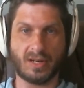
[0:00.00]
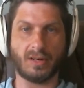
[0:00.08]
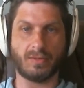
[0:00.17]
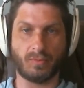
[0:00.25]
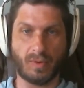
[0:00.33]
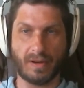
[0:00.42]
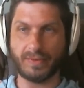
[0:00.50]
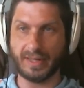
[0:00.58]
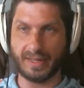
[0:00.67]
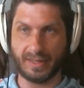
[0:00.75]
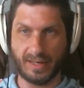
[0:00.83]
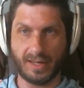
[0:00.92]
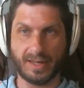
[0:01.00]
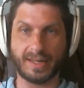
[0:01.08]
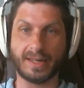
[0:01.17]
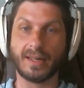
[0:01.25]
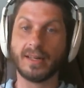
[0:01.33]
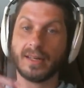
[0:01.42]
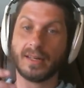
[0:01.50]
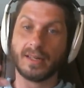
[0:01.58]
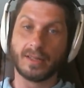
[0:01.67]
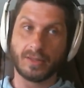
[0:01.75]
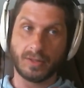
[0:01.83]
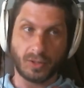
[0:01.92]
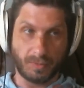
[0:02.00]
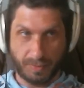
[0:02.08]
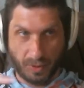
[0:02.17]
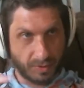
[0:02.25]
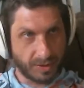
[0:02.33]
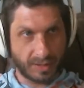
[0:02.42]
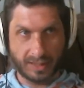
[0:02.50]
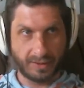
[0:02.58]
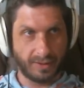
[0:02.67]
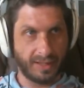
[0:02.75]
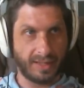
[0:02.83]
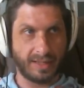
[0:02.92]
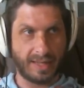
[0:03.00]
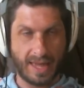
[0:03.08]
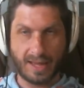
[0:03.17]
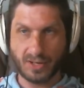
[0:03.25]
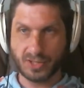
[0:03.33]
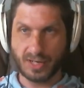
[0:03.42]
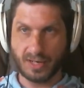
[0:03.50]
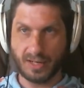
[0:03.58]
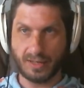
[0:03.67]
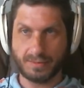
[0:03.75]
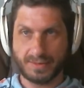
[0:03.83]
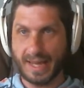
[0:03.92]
are roughly in line, you're both clearly engaged in a